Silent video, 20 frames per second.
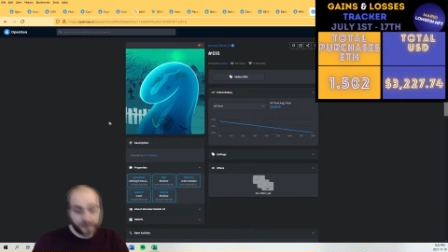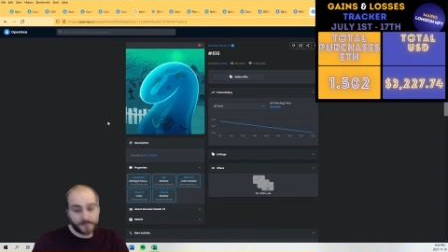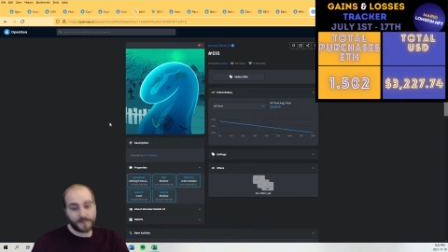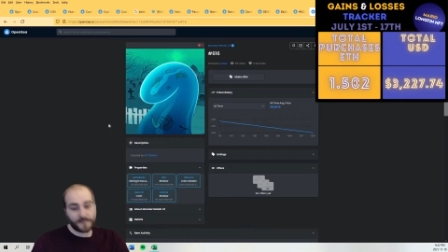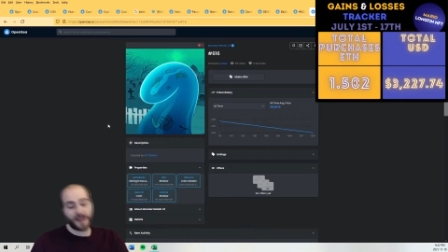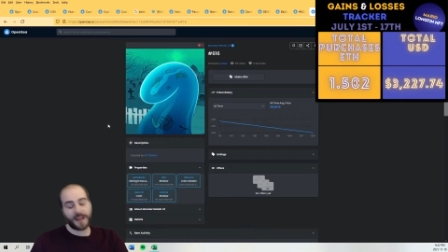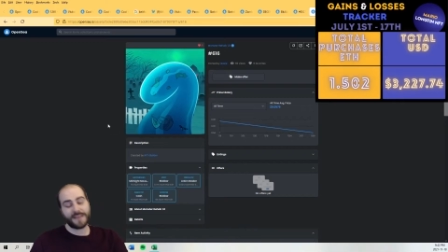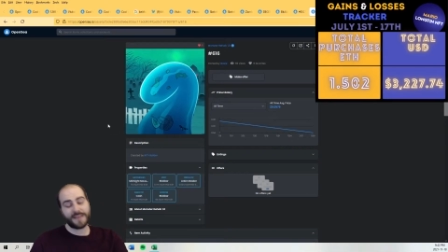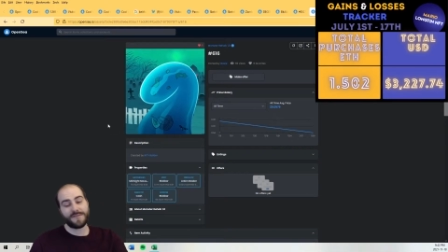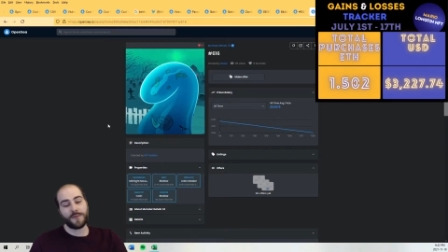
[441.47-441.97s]

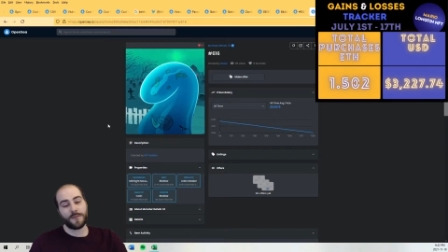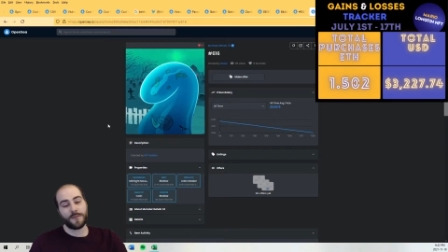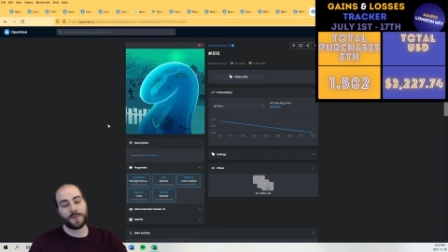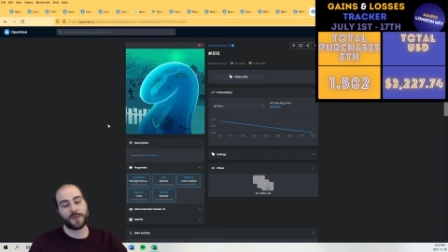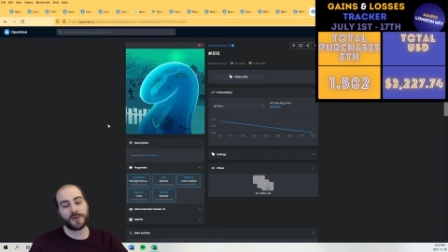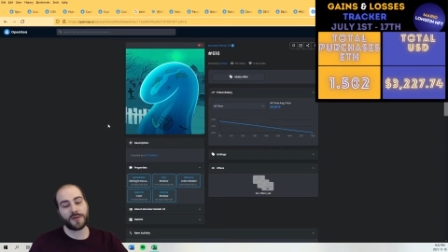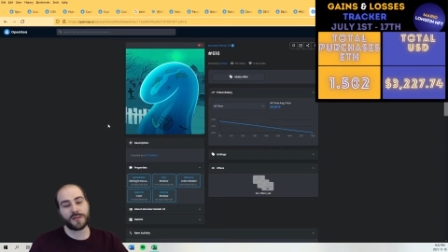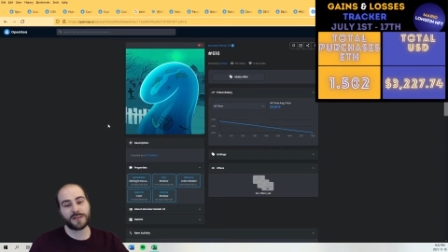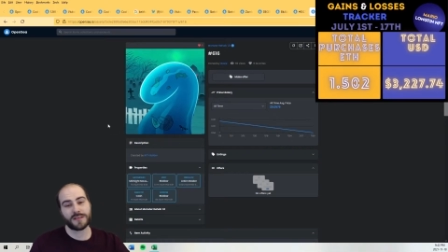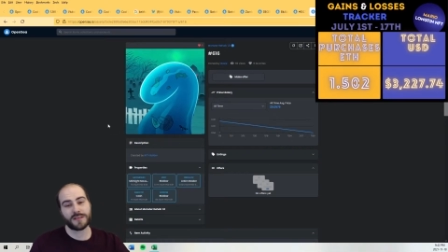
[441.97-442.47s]
I FOMO'd
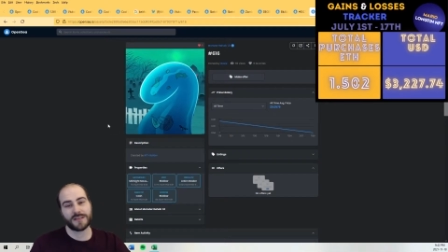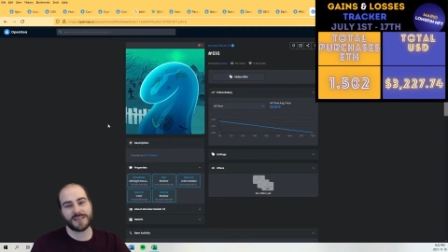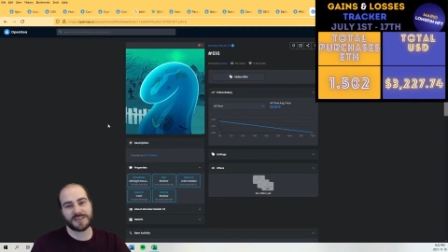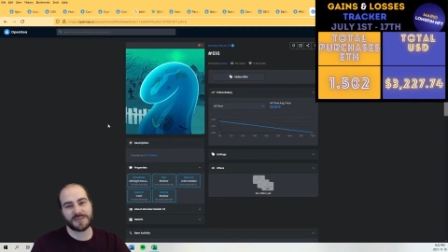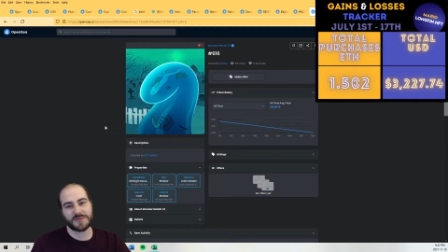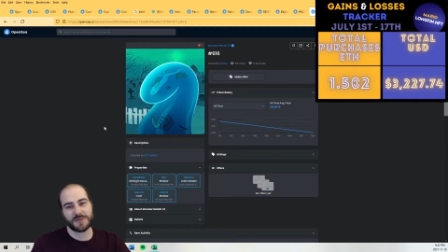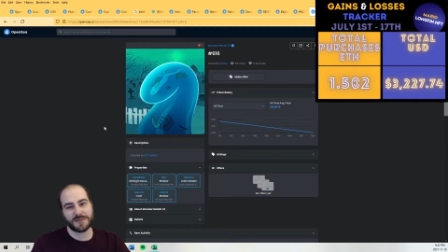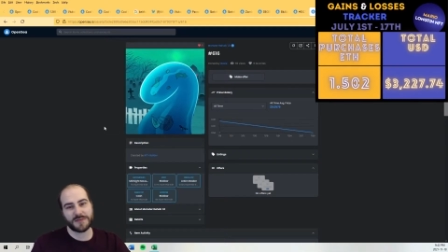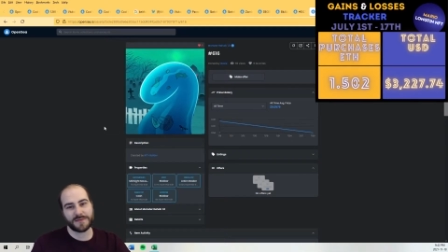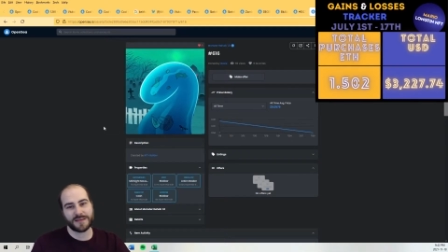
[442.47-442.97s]
into this
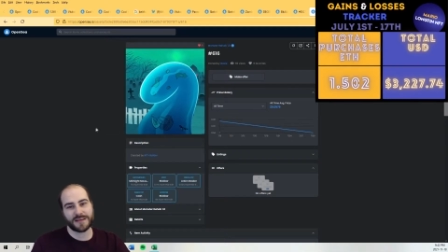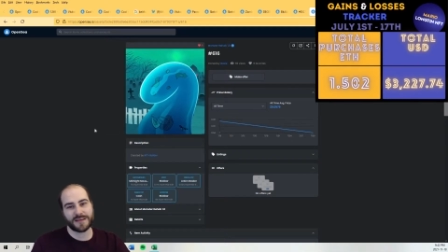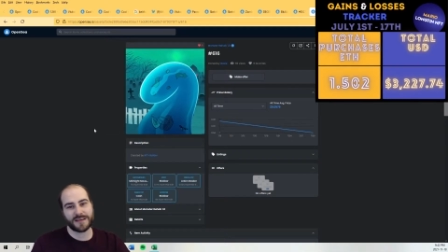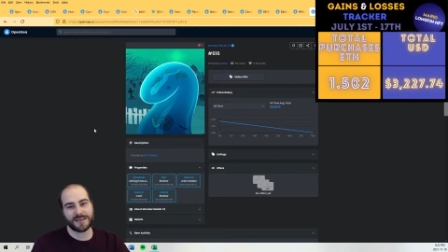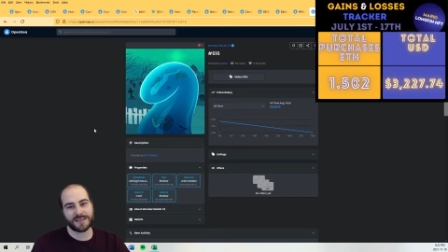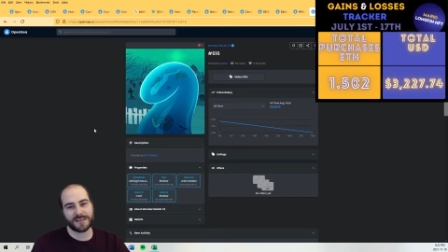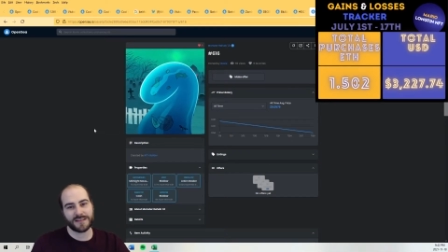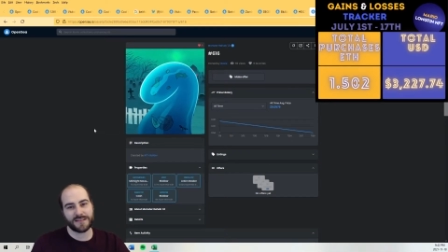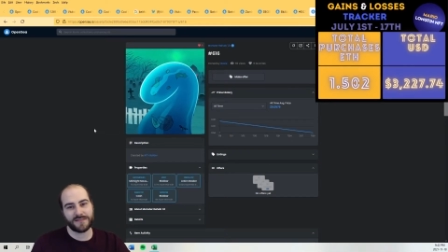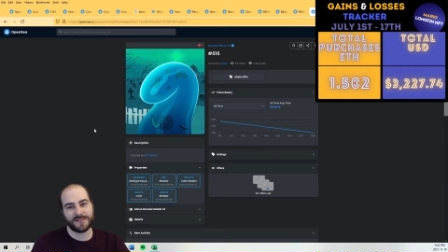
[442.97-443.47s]
one because
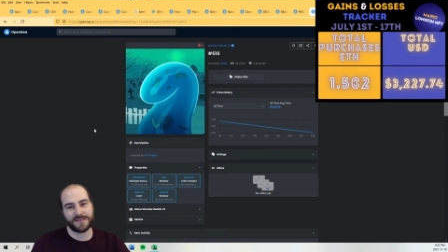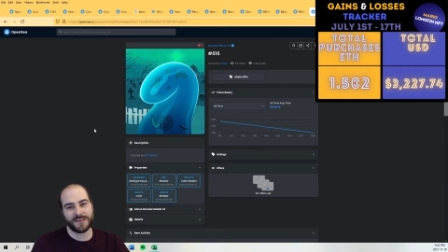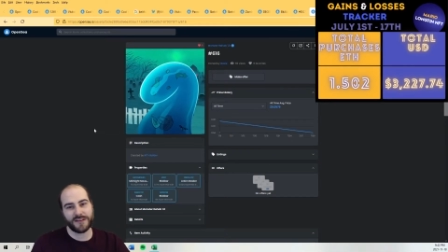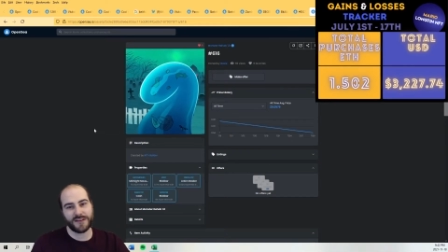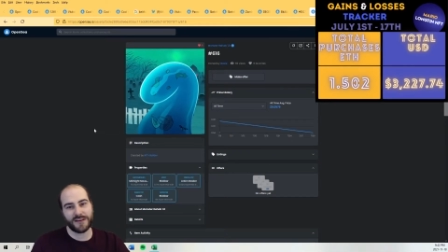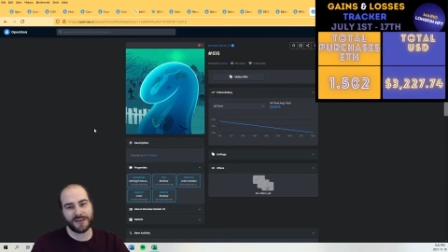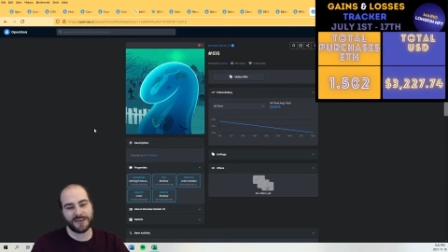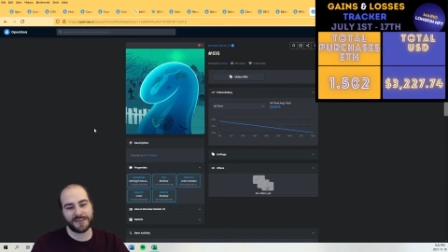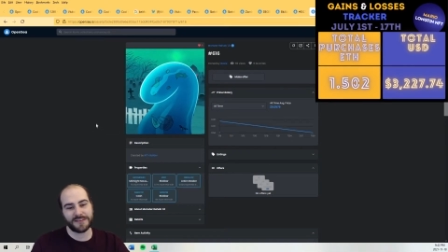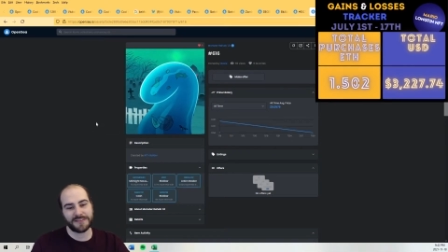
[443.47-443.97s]
of
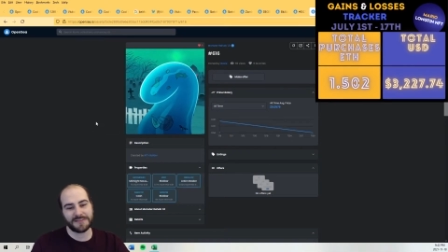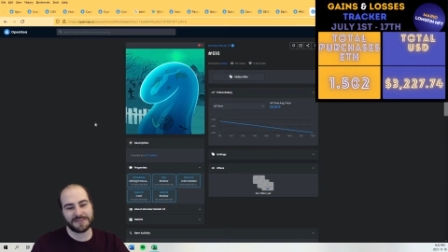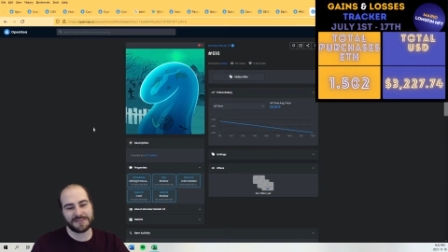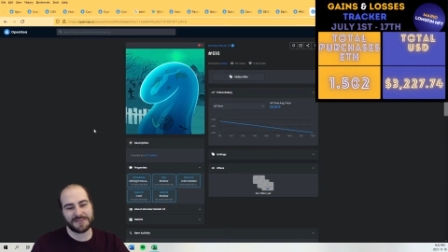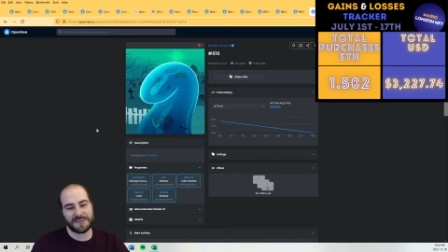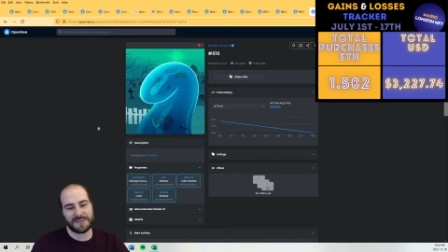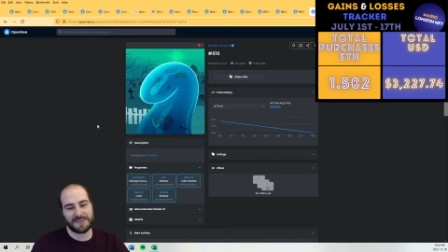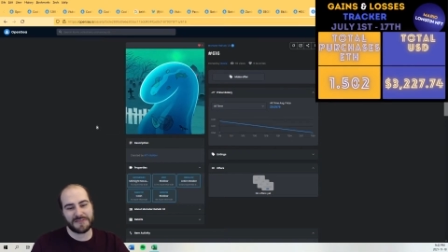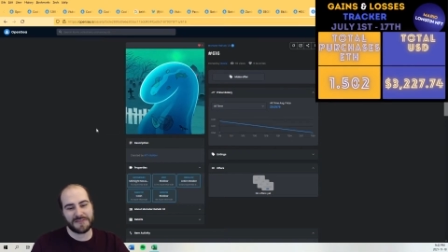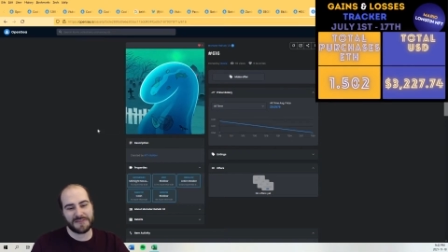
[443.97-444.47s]
the
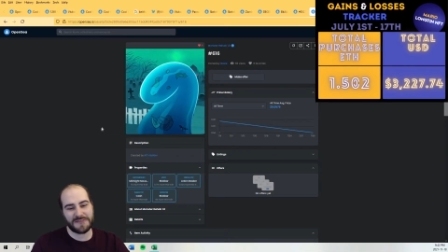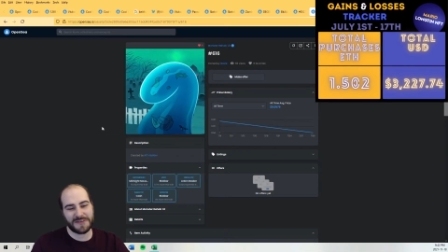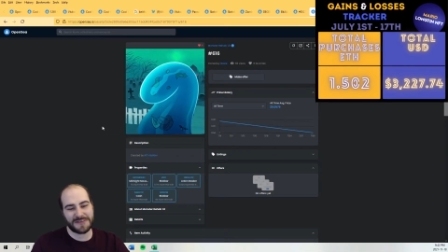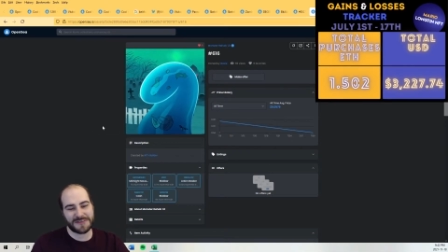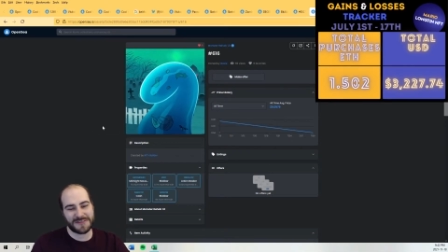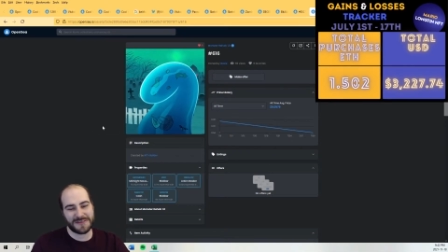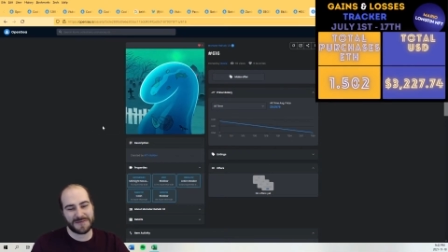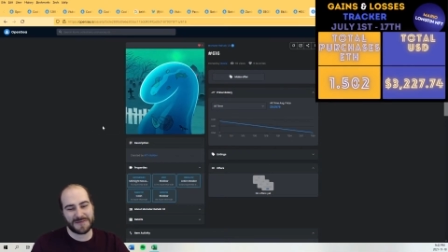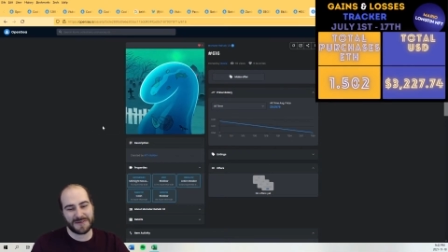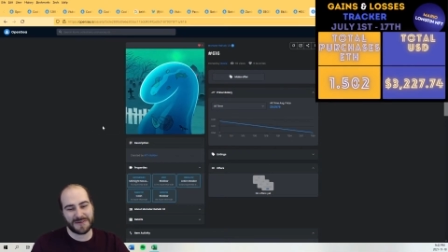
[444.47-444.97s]
VeeFriends
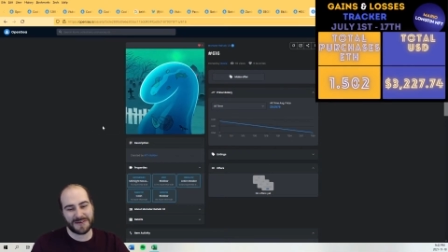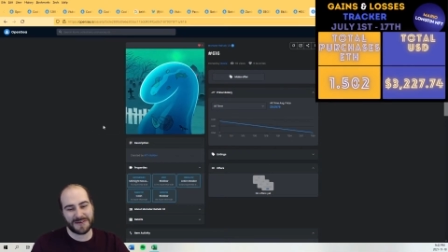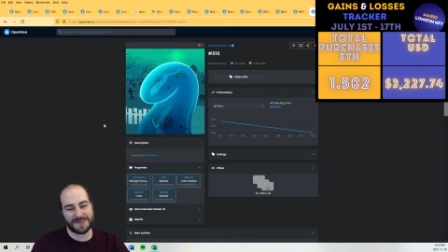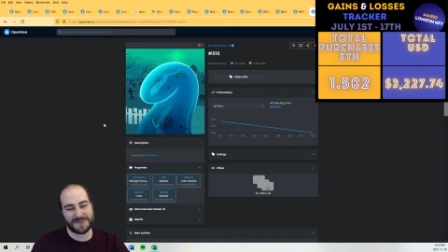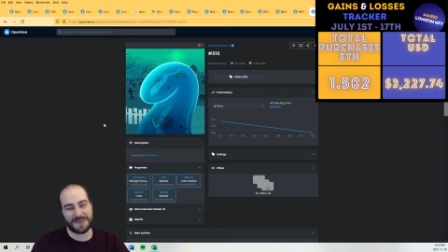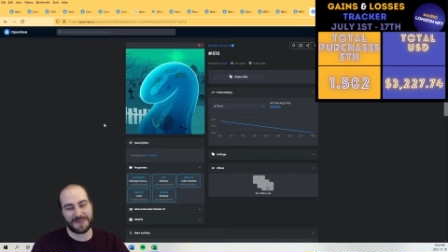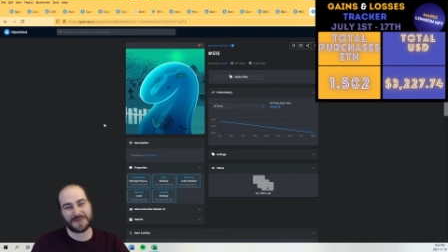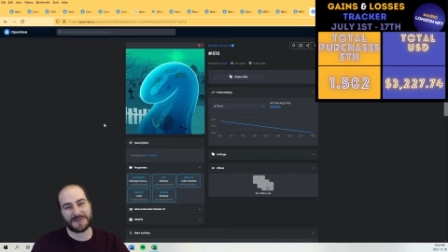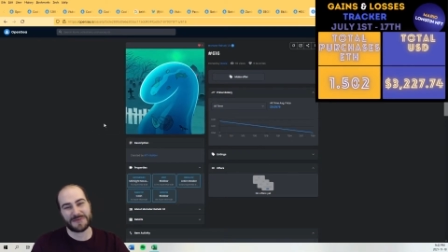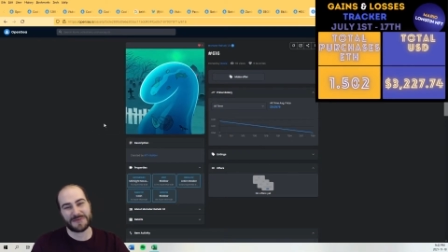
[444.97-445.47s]
community for the
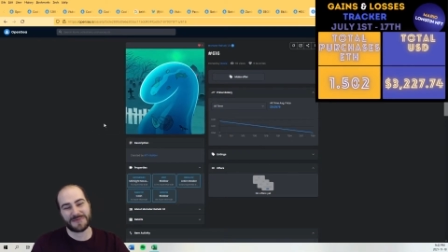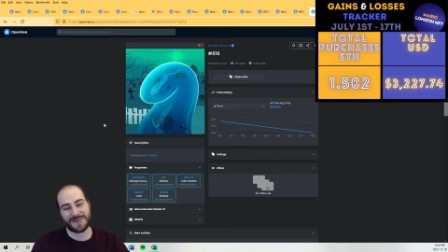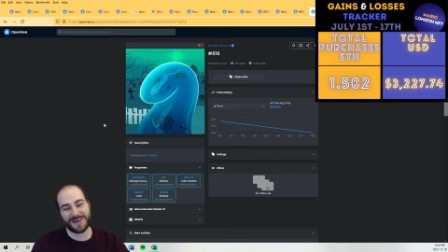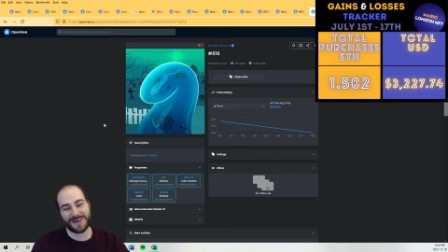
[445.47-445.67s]
most part.